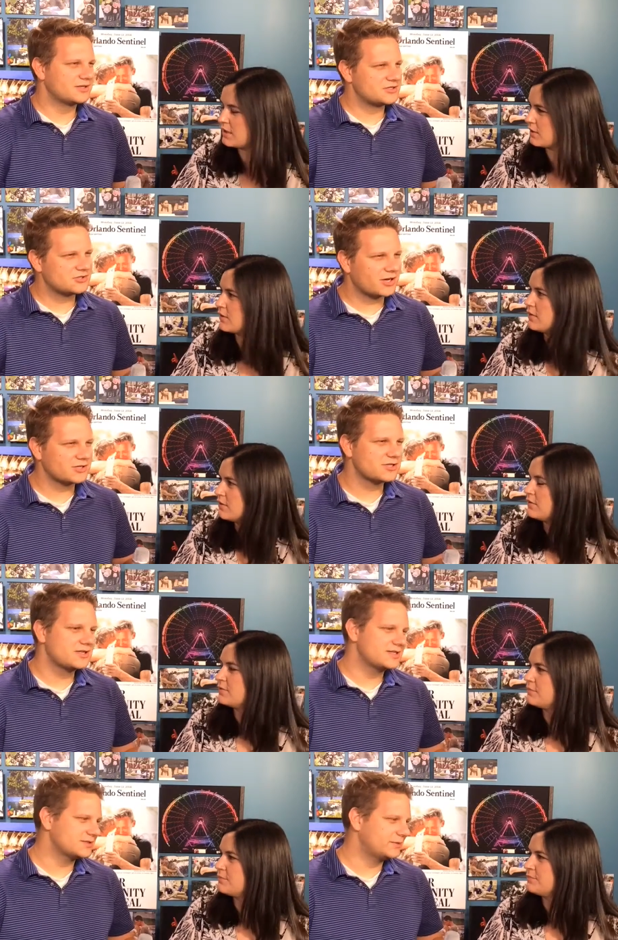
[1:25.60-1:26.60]

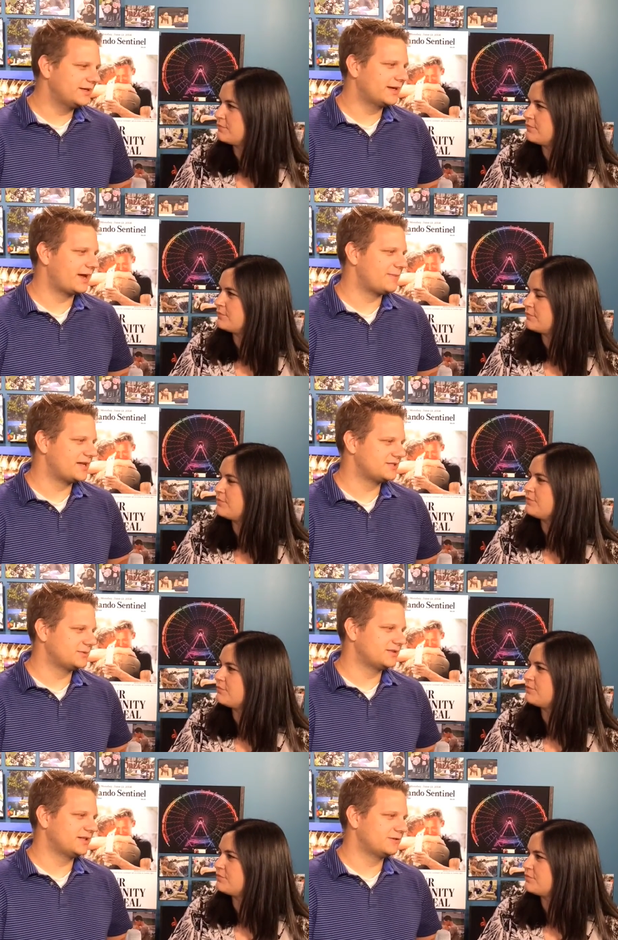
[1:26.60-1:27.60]
Speaker 1: construction this week. I imagine
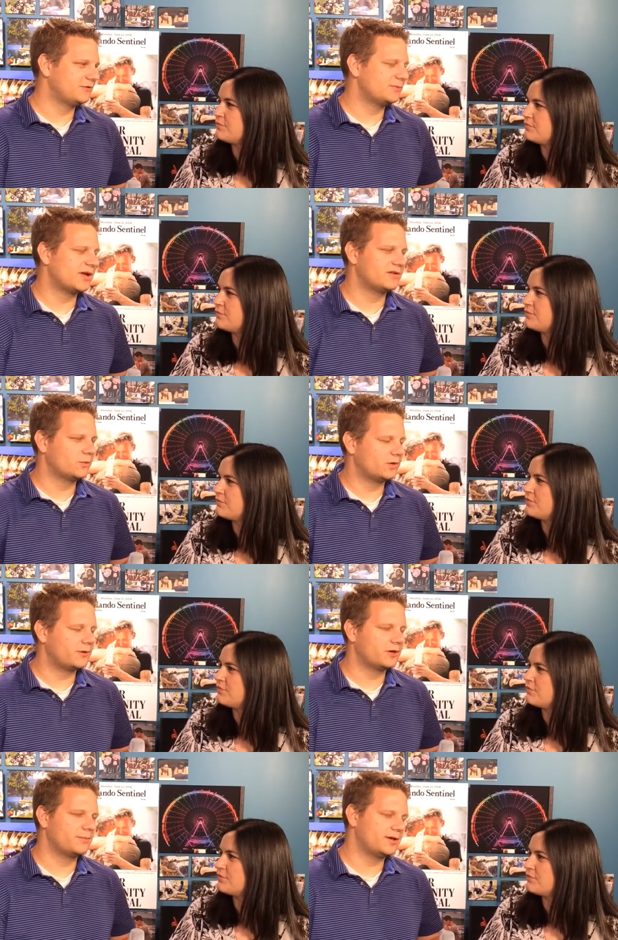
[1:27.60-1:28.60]
it will take a few months. Winter
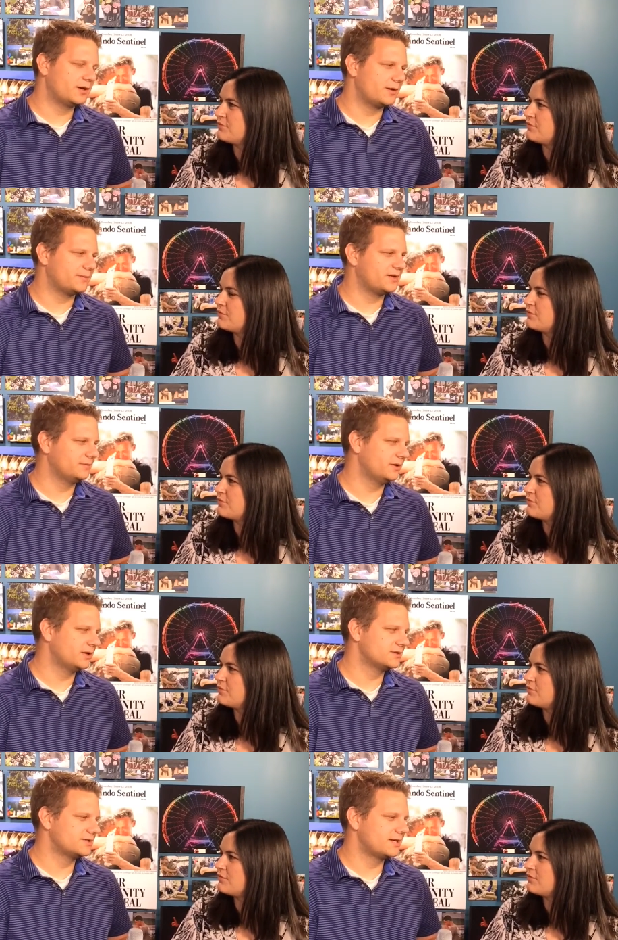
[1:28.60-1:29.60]
Park Beer Company has been
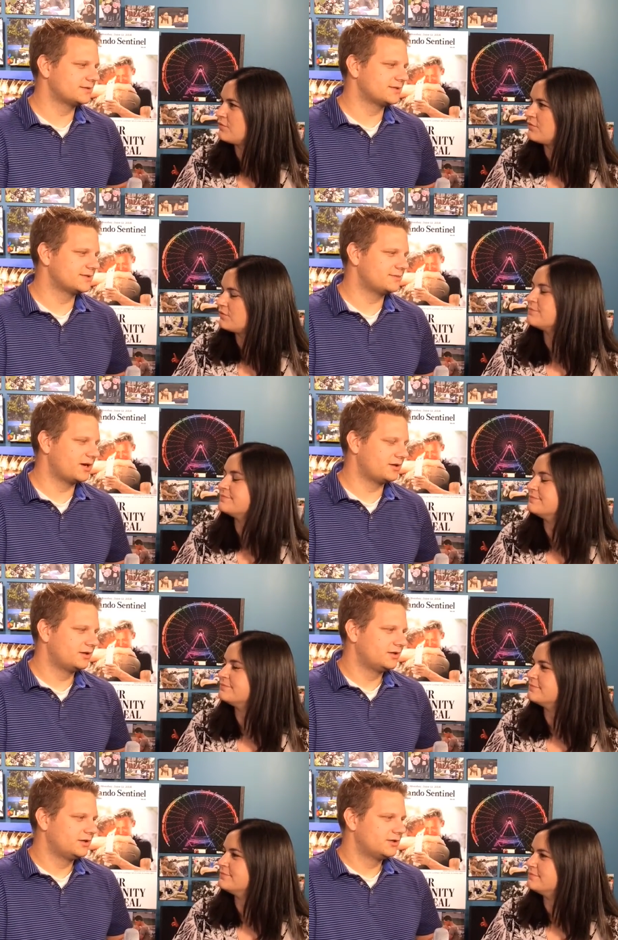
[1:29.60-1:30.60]
closed down since about
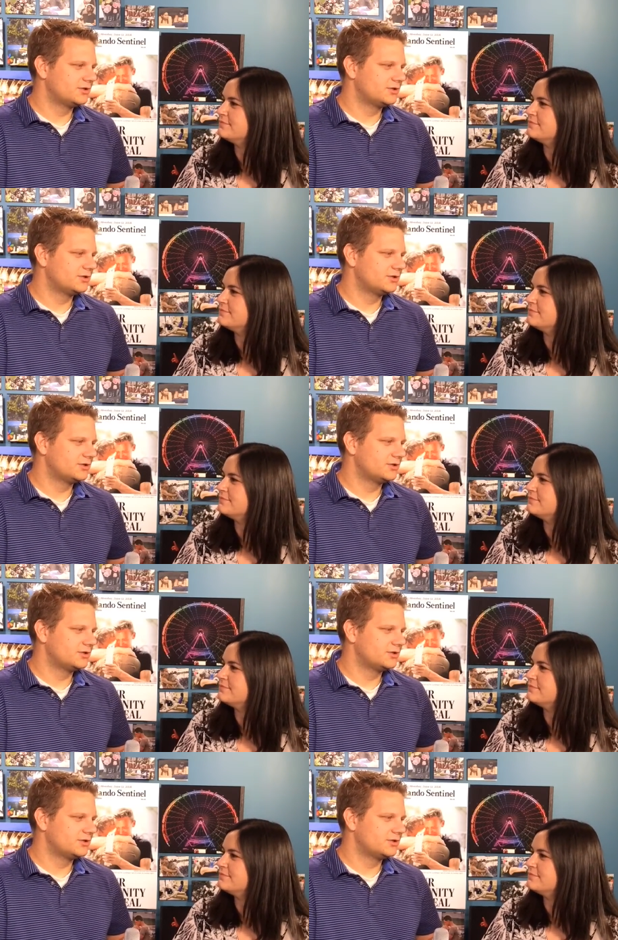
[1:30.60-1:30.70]
hmm.